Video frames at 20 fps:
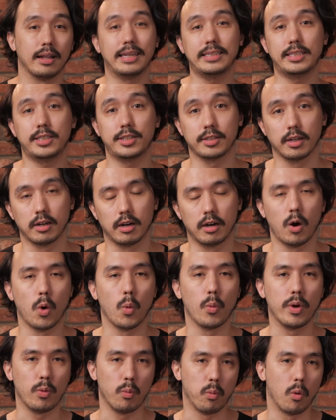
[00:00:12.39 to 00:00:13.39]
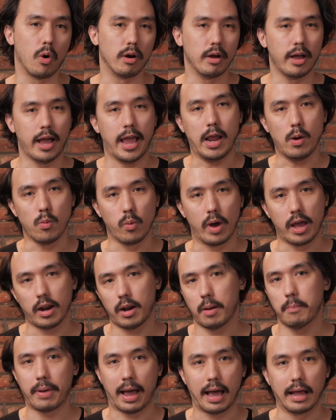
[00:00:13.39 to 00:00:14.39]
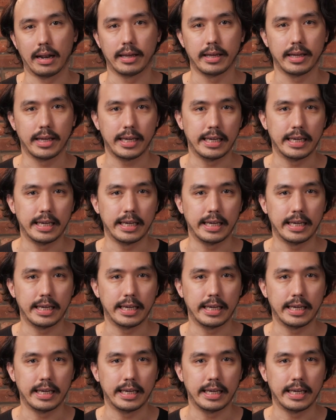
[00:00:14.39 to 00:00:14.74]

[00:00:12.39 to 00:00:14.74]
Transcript: Let's start with what a wet palette